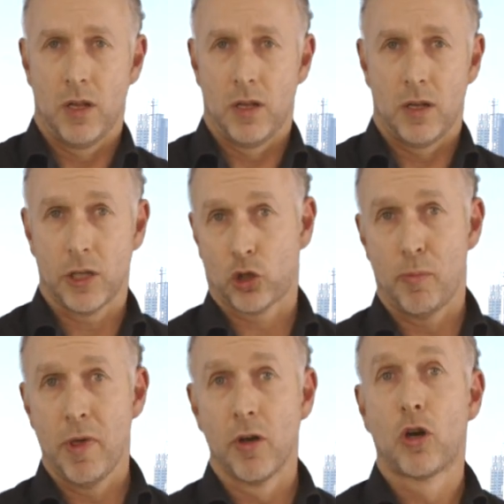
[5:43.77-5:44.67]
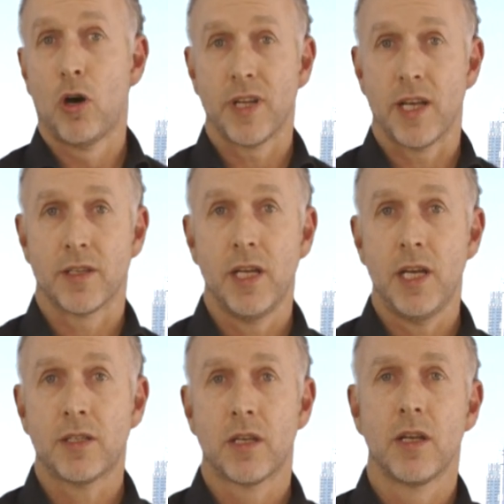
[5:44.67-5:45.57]
Let's copy the code as it
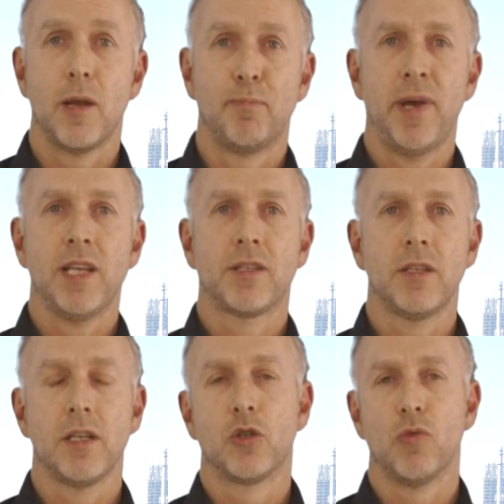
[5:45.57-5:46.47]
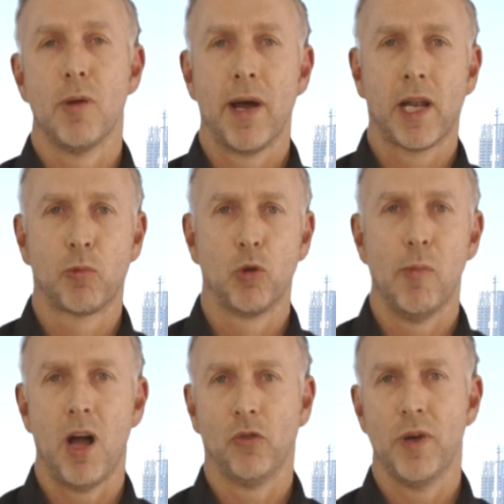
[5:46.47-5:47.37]
is and paste it into a MATLAB
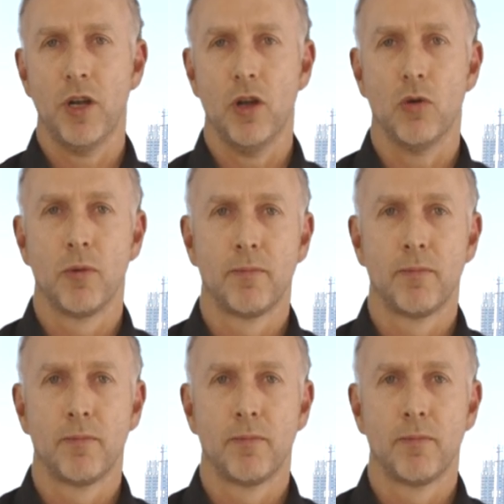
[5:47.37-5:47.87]
command window.